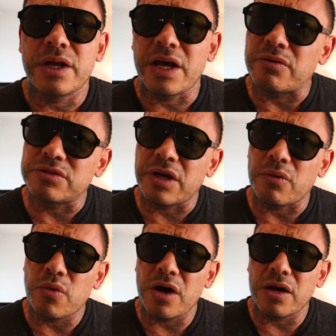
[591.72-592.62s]
And I was
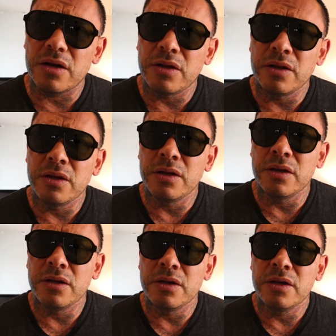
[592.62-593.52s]
like, what?
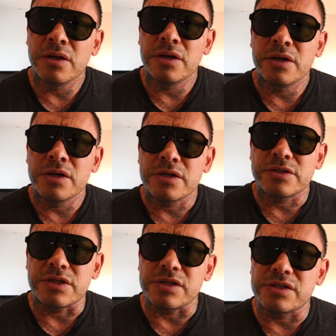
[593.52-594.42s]

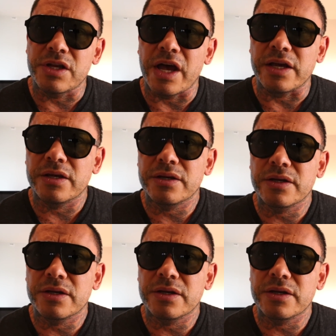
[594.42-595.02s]
She's like,